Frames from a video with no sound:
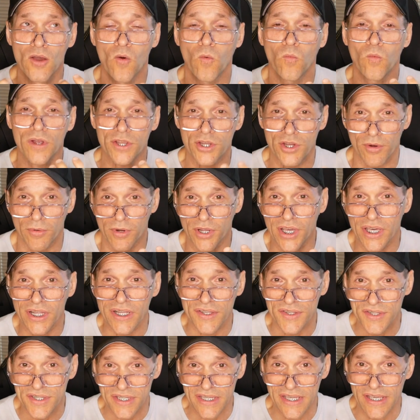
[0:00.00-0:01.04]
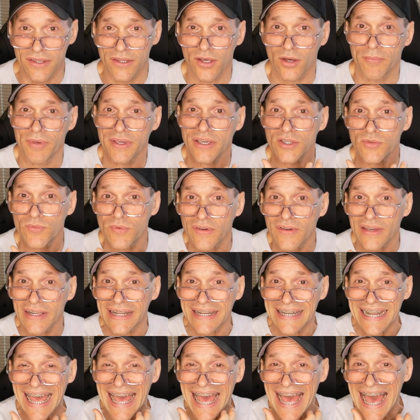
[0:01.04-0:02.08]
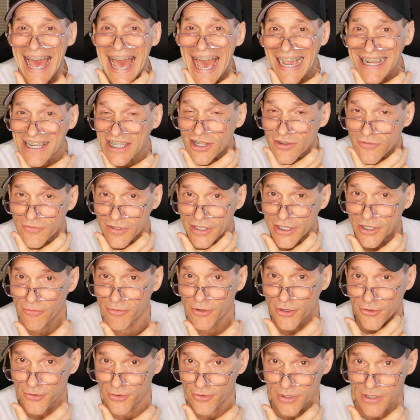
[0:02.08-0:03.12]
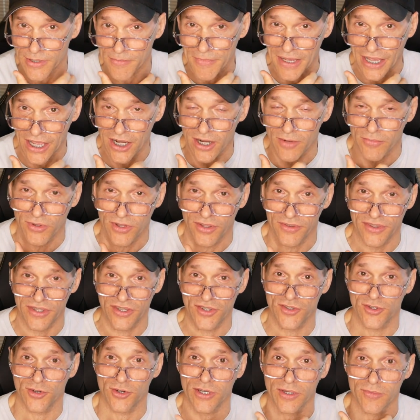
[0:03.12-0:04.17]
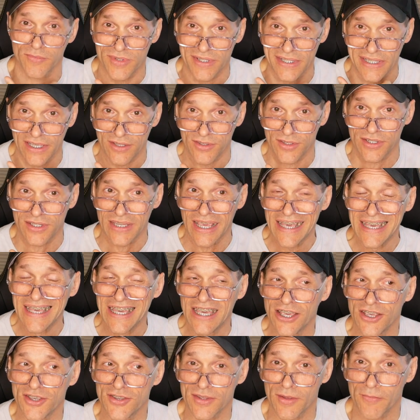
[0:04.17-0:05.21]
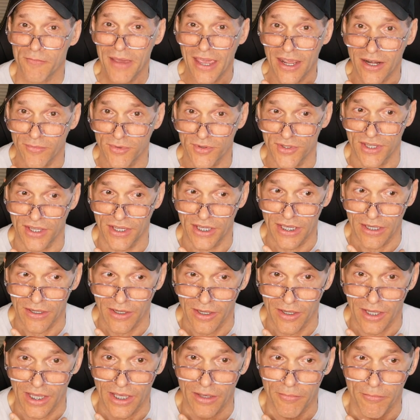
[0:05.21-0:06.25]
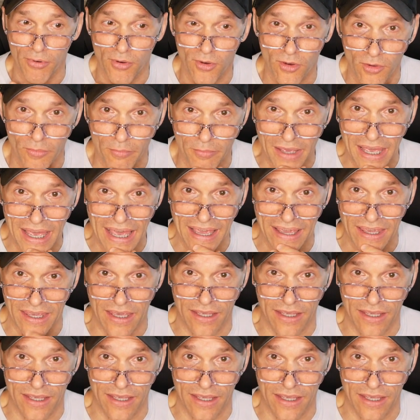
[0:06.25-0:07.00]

What you're going to see, though, because we've got an actively retruded mandible in these circumstances, is the mandible is going to get pulled back.